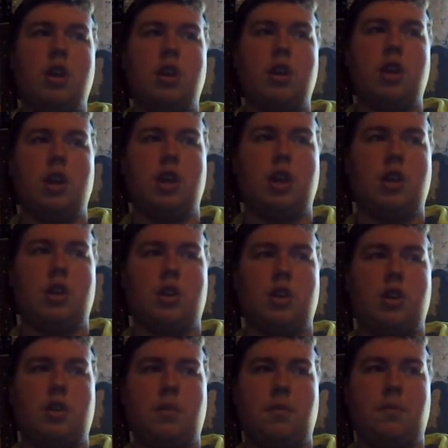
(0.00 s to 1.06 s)
And
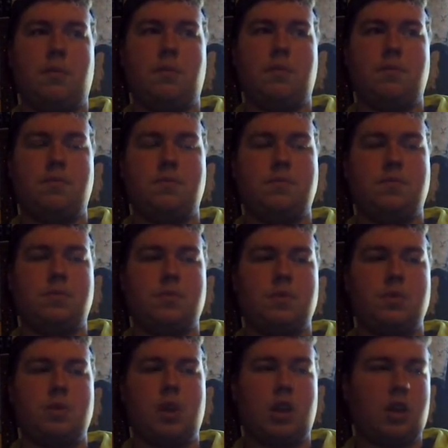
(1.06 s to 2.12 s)

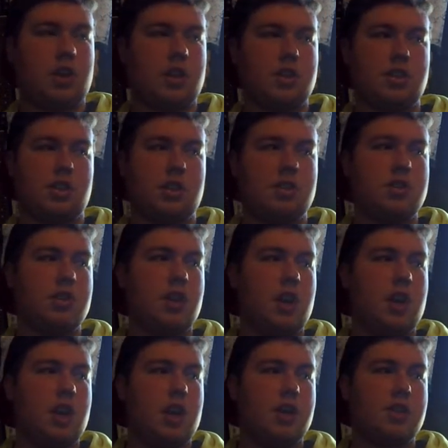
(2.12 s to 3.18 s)
like I said,
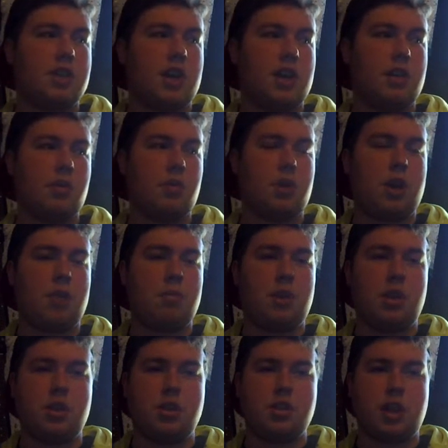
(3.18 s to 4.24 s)
it's kind of
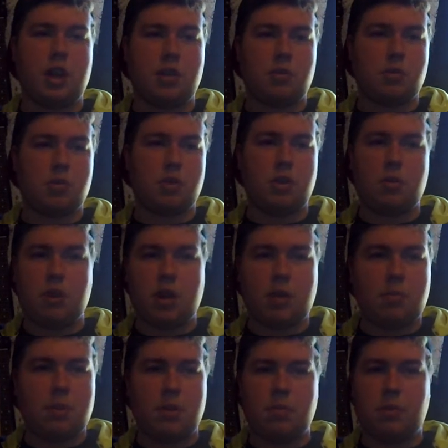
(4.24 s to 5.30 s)
rappy. It's not really
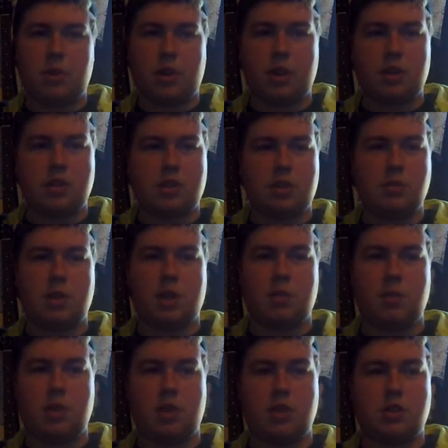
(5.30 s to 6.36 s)
rappy, but at the same
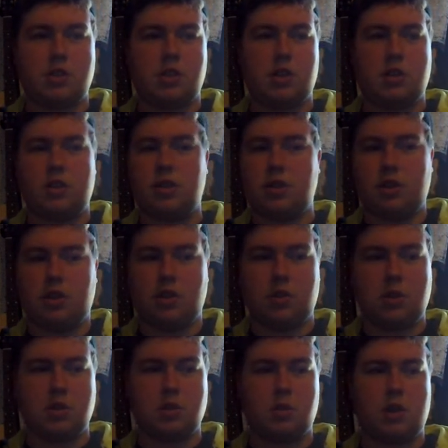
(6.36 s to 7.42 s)
time, it is like,
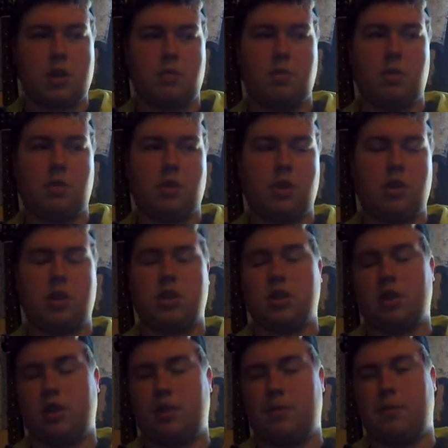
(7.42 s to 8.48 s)
he's rapping lyrics
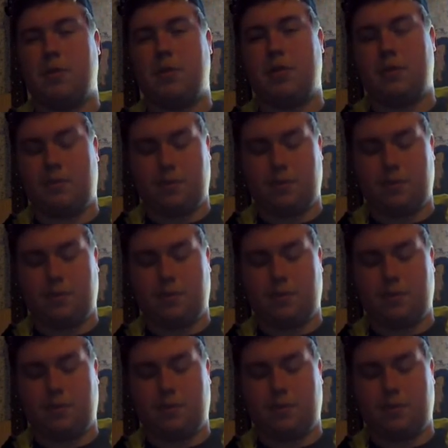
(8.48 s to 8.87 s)
on it.